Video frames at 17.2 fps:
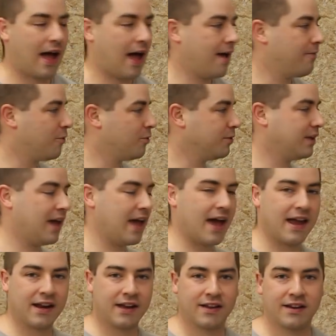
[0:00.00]
I've only
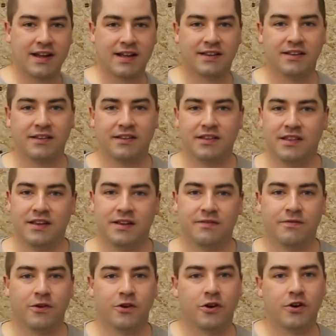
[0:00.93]
had it connected to the
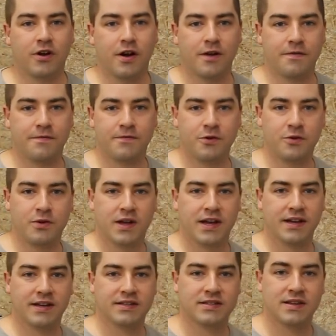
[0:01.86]
inverter a few
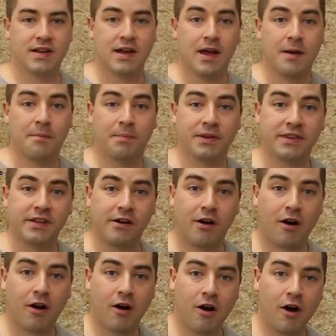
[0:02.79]
days, but
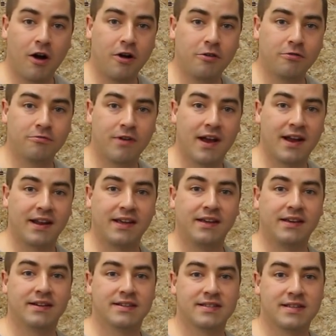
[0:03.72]
there are
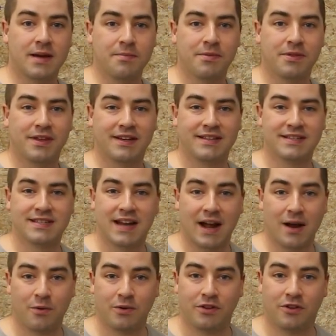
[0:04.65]
already some things that
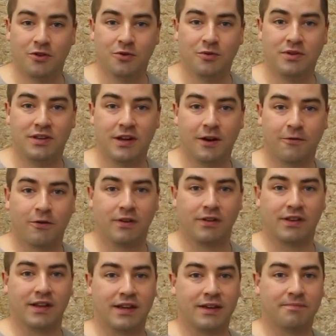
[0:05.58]
I would do
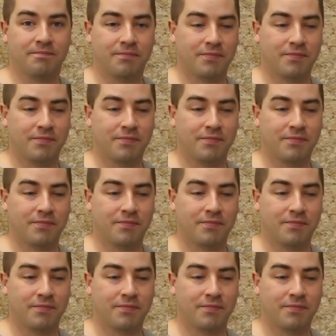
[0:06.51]
differently.